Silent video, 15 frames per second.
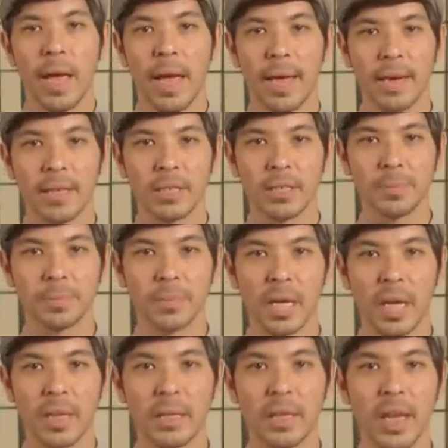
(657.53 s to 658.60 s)
and
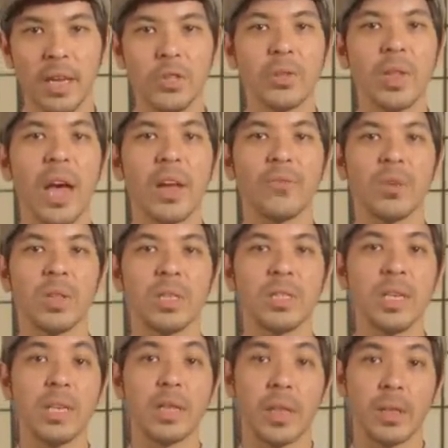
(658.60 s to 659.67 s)
and they do that for the
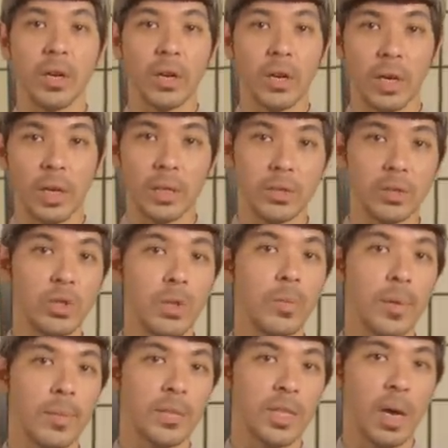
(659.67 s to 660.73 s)
tea that they're gonna
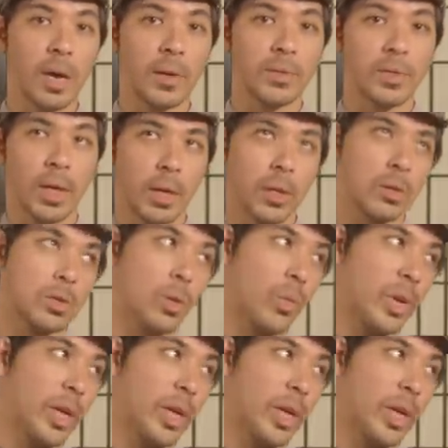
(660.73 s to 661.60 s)
consume themselves, and also